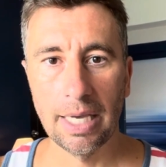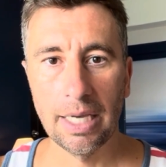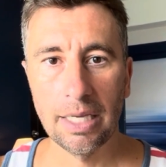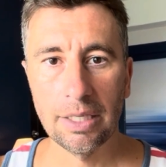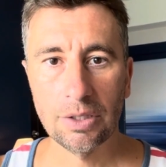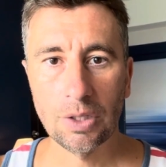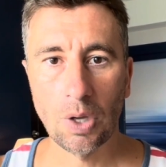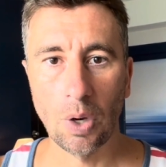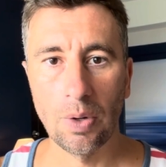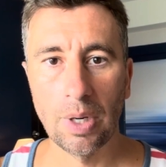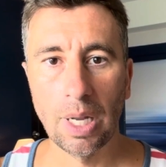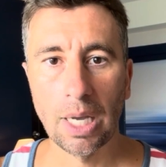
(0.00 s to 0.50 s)
it's
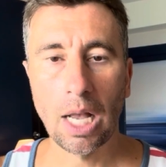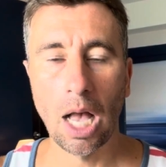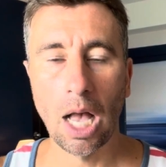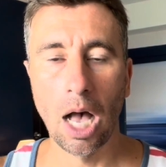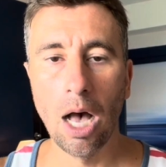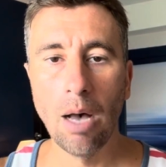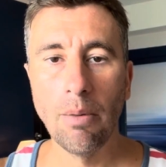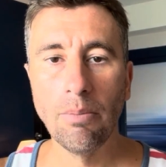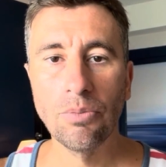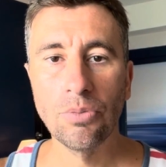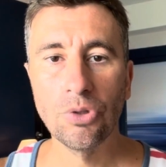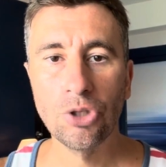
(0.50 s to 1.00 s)
going to
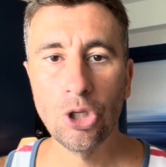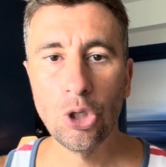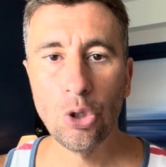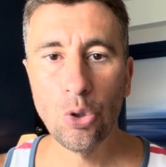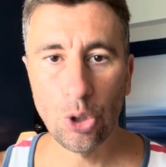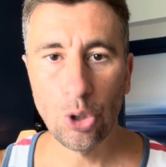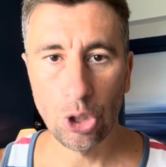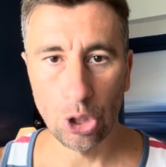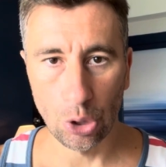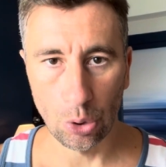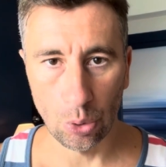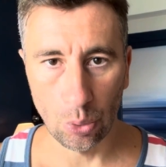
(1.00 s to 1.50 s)
come to
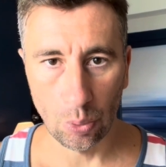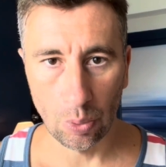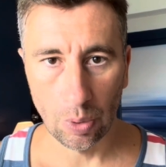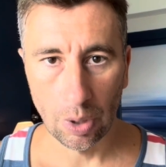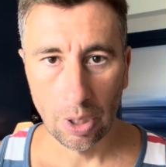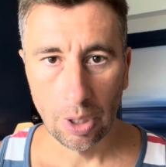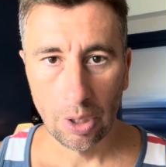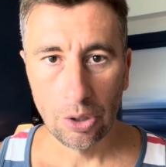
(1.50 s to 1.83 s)
you.